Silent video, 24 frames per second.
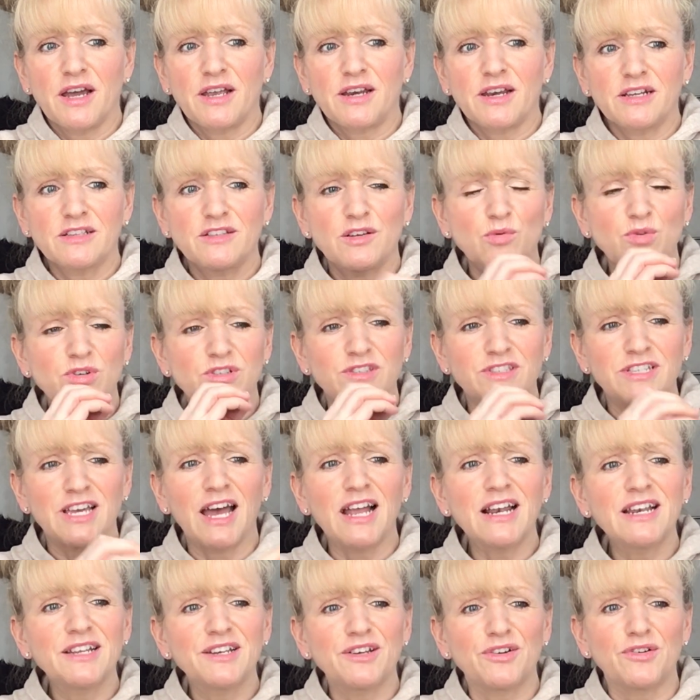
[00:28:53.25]
and as I was
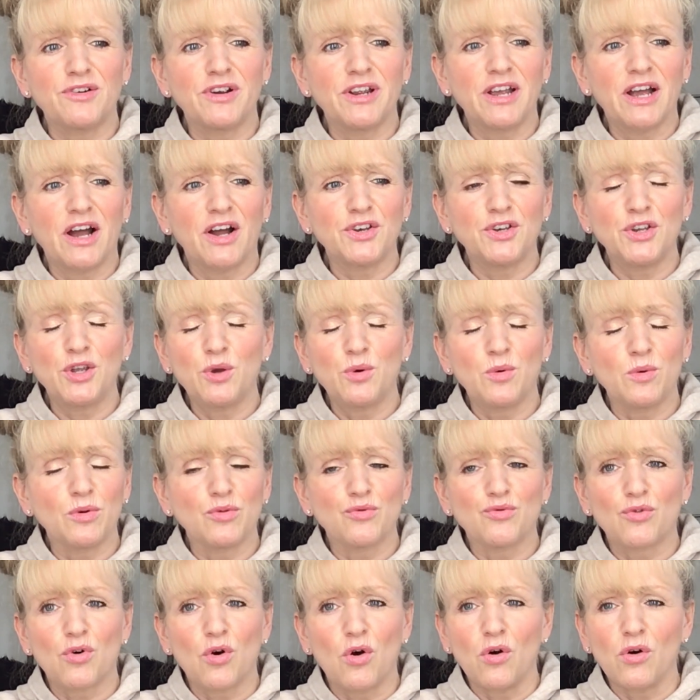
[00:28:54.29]
telling her it, I knew it
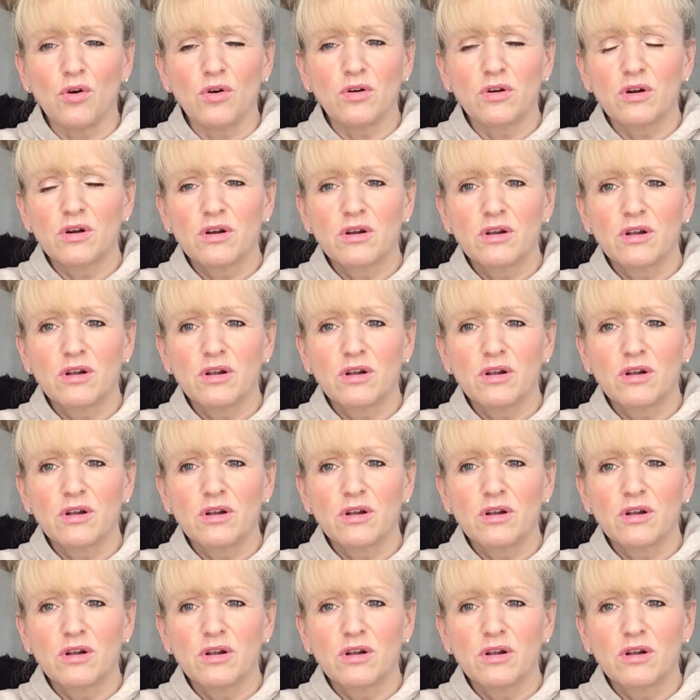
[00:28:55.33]
was wrong.